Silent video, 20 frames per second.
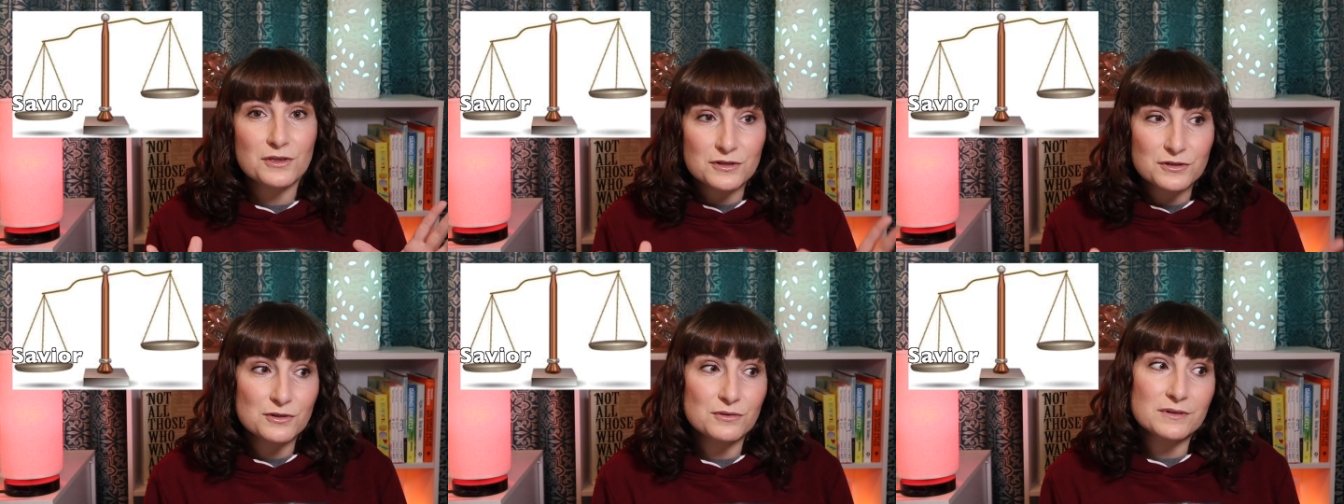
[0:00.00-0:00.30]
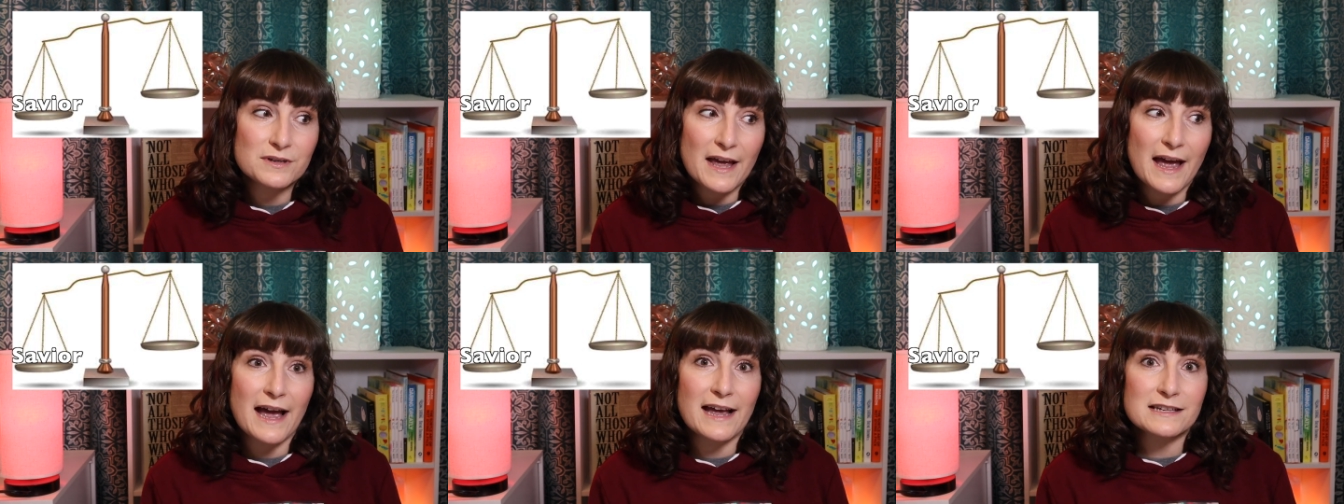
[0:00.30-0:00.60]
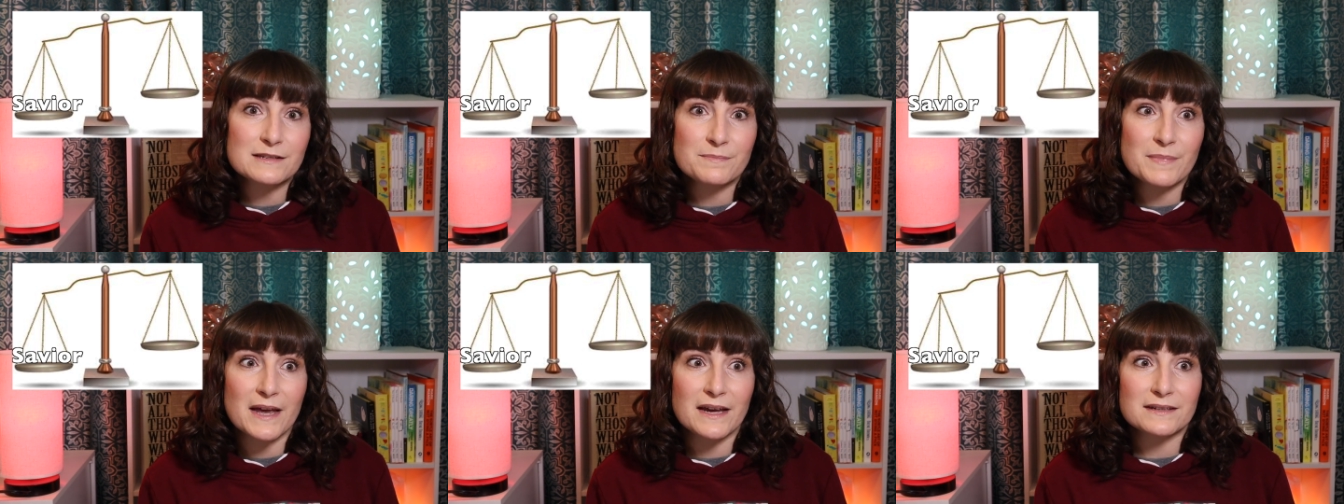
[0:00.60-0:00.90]
certain
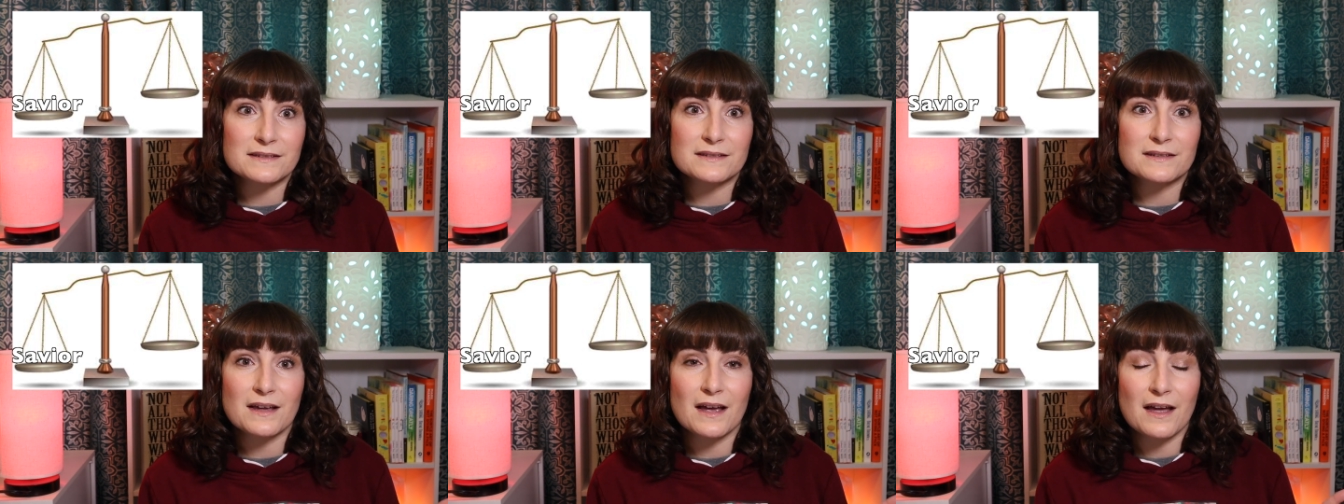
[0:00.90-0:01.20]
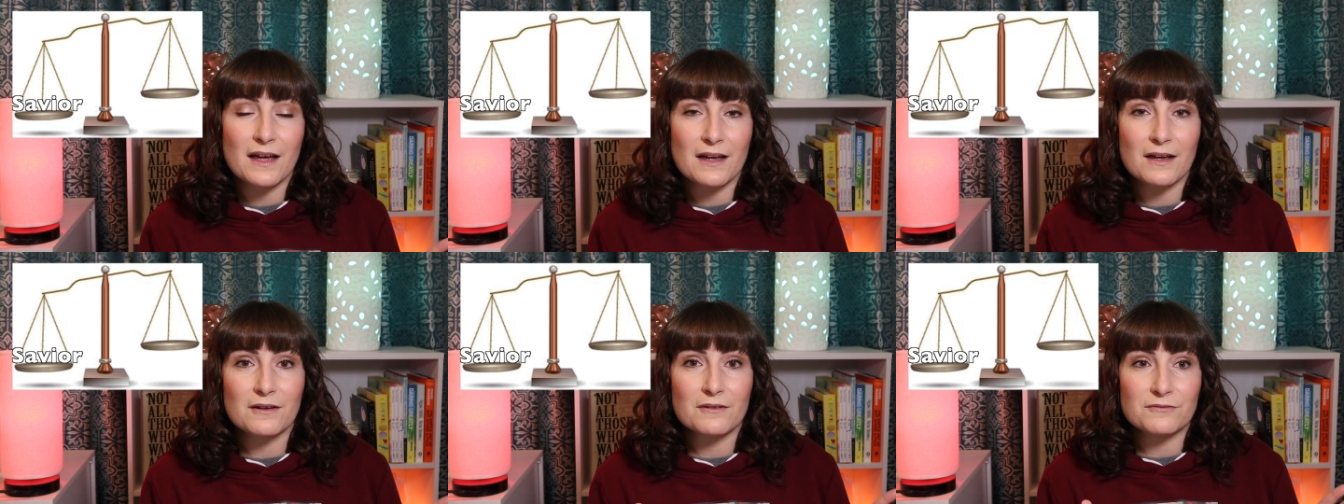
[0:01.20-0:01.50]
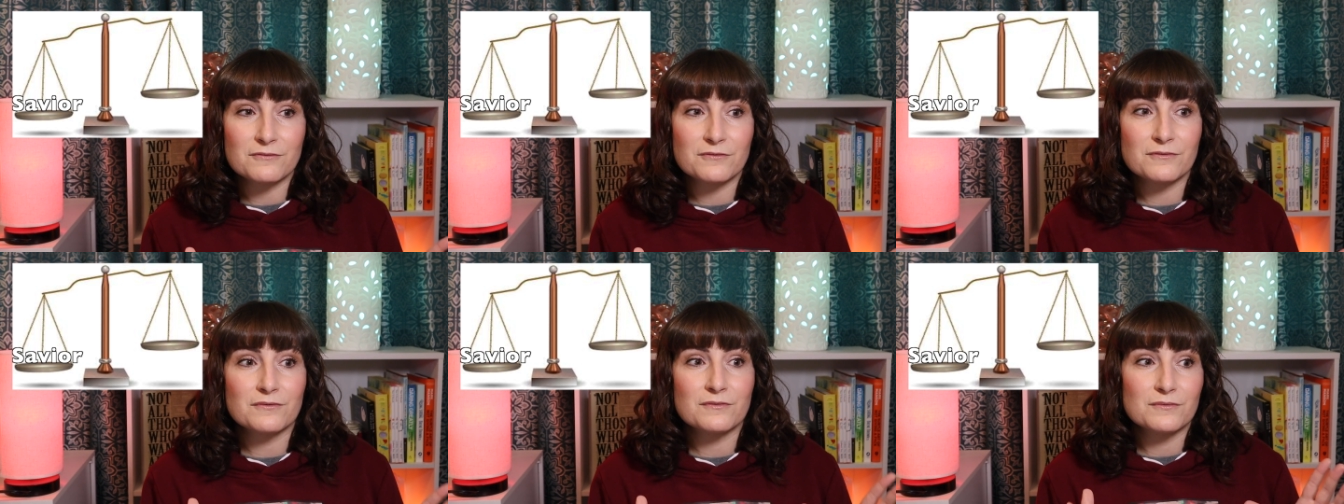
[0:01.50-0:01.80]
aspects
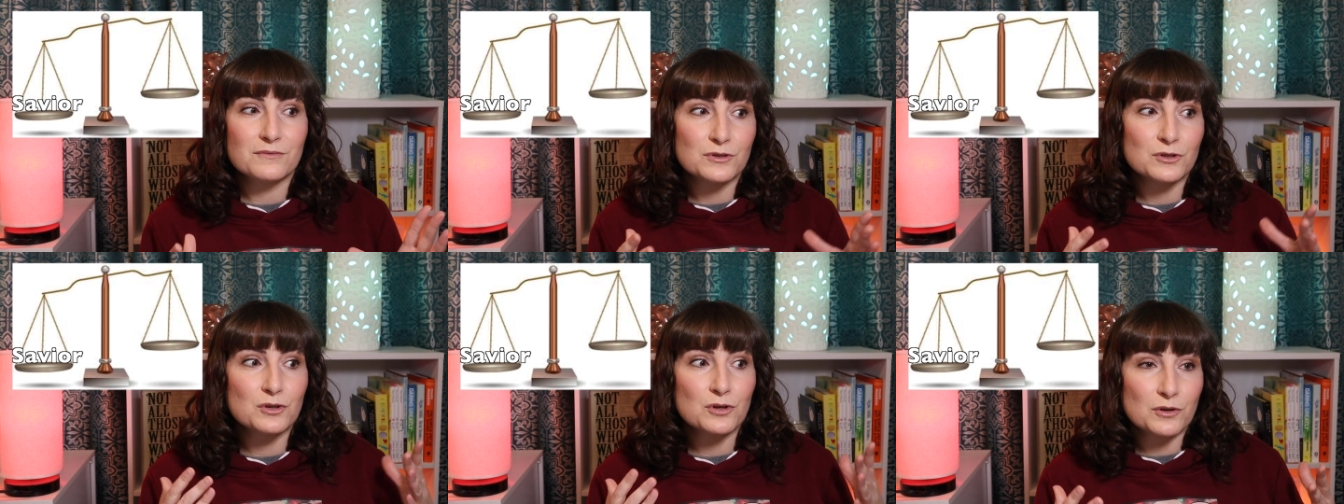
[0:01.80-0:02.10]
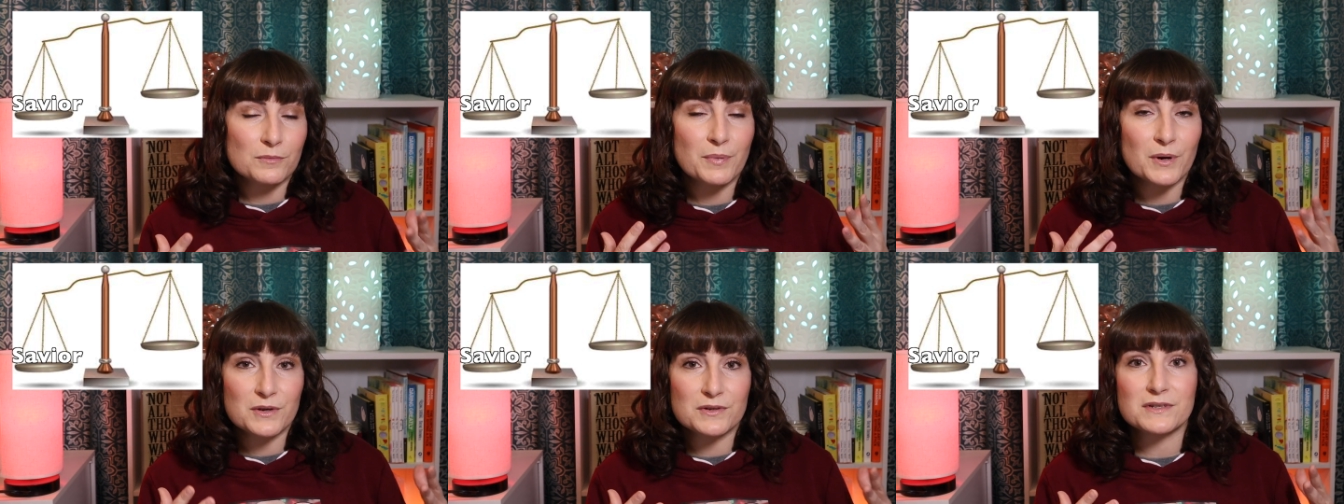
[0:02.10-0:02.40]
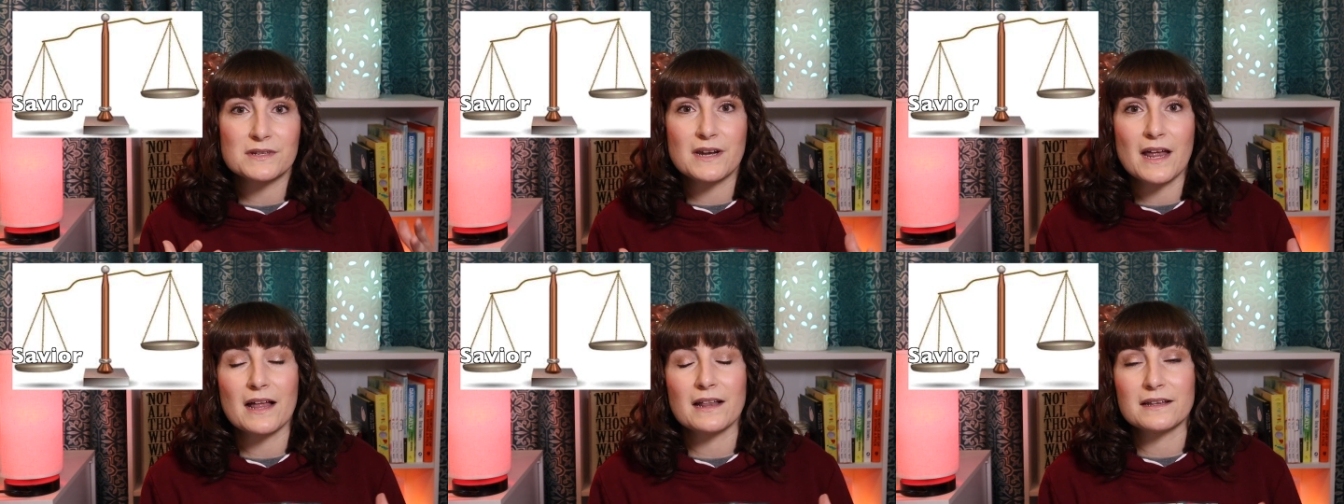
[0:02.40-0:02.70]
of your
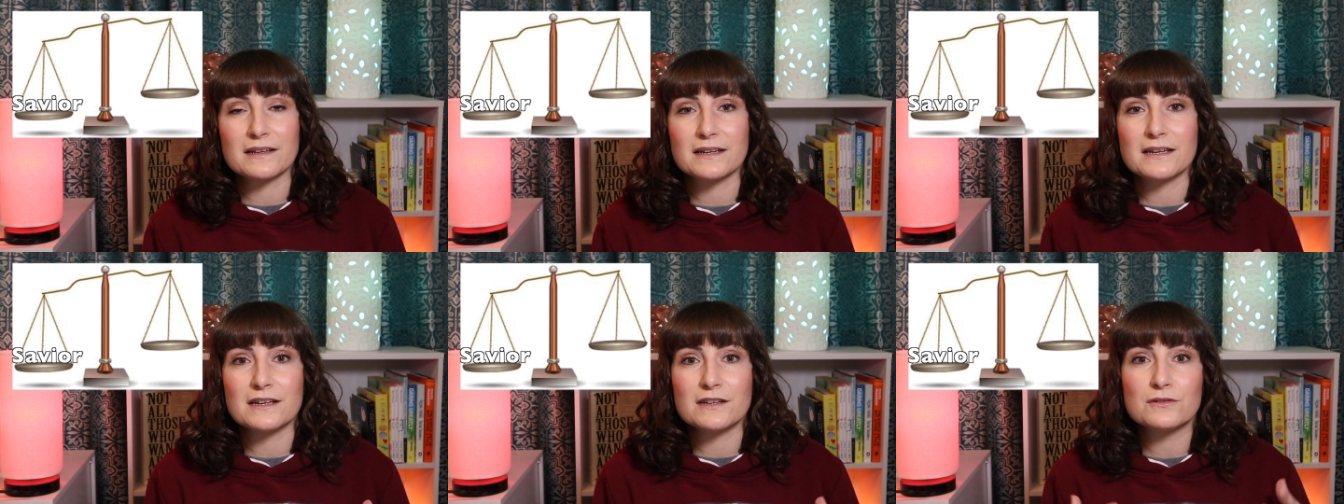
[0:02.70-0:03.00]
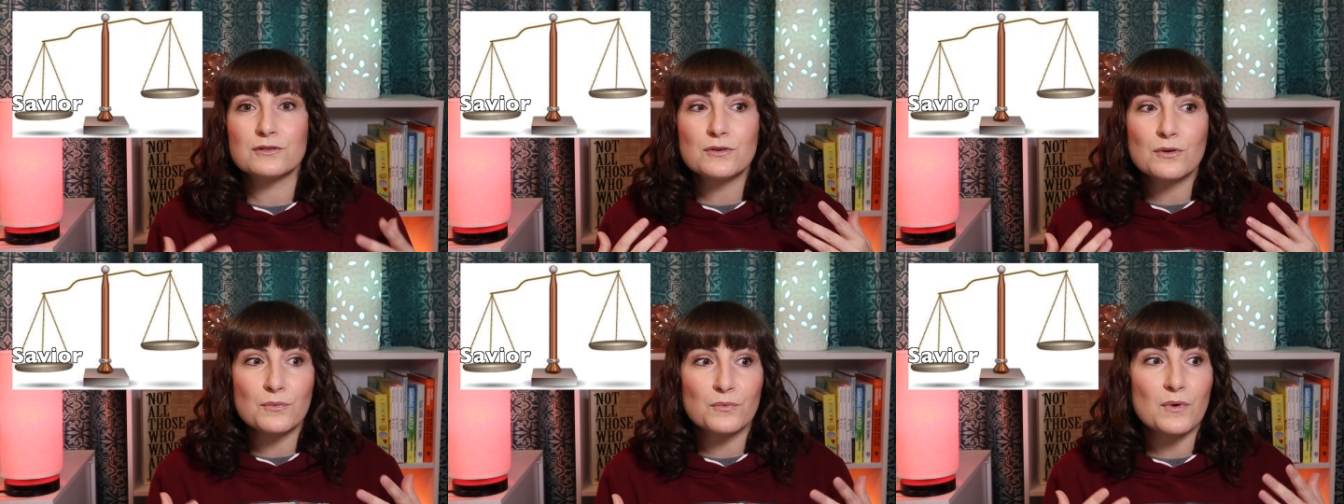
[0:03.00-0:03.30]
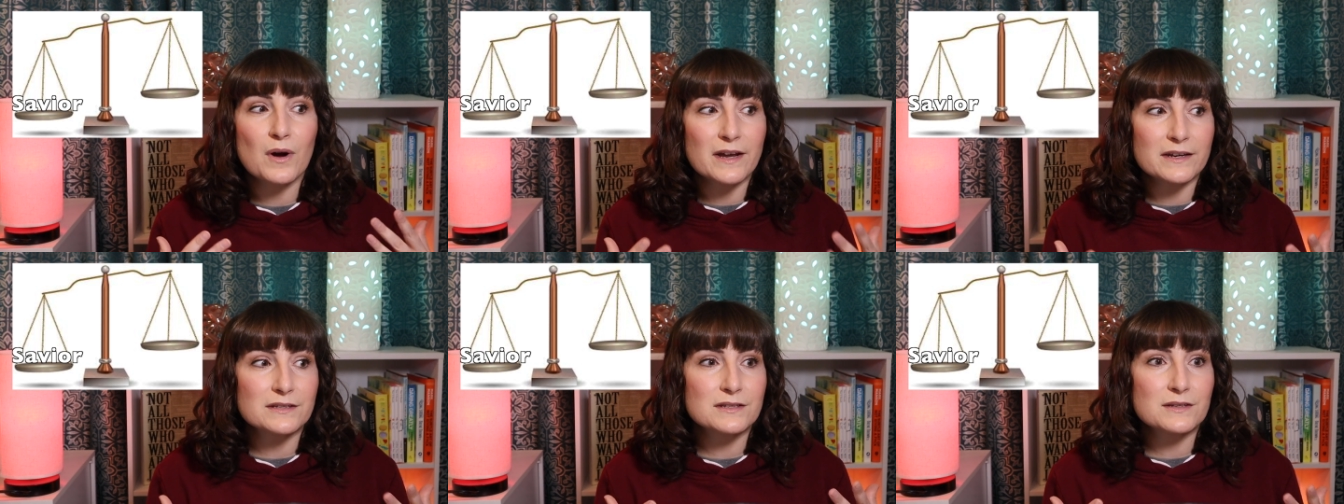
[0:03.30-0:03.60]
personality,
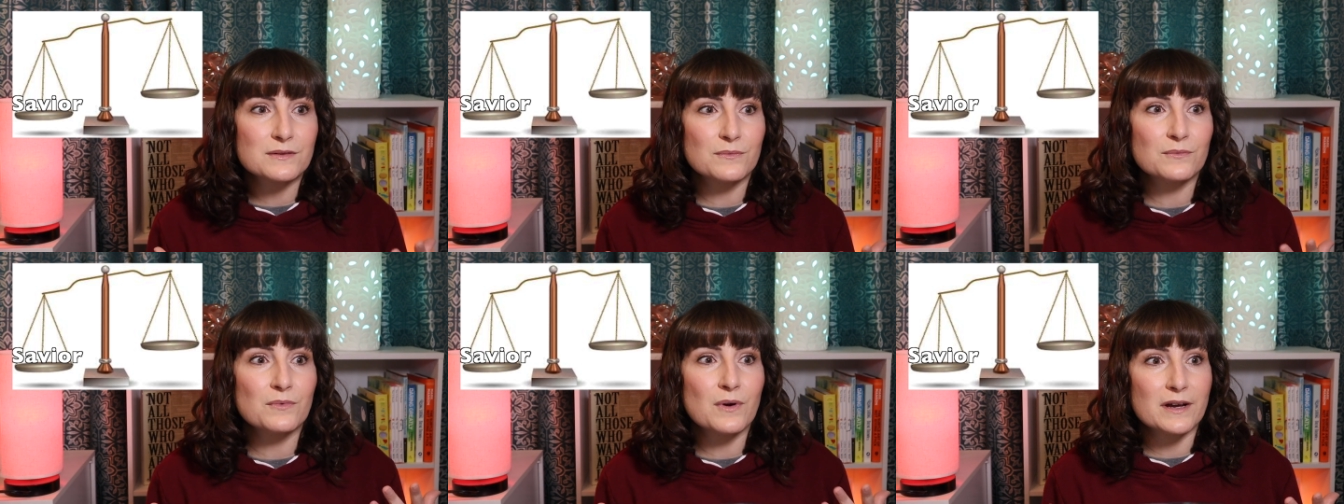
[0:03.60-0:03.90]
what